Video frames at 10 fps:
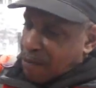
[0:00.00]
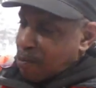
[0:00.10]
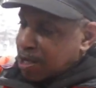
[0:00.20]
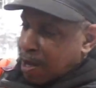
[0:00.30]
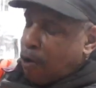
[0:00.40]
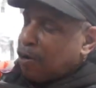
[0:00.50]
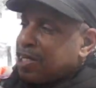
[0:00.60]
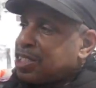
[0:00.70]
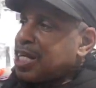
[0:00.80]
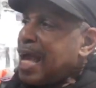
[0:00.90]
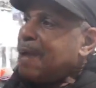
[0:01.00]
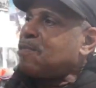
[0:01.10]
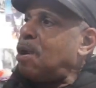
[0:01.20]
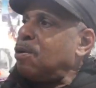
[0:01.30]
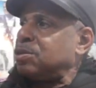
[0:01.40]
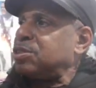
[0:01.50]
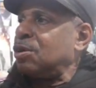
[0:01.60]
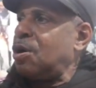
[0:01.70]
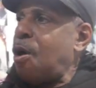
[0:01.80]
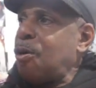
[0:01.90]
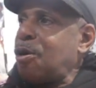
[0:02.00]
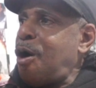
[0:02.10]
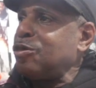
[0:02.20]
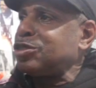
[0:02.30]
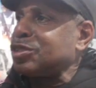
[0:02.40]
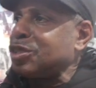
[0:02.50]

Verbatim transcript: what they call the slave coast, the Gold Coast,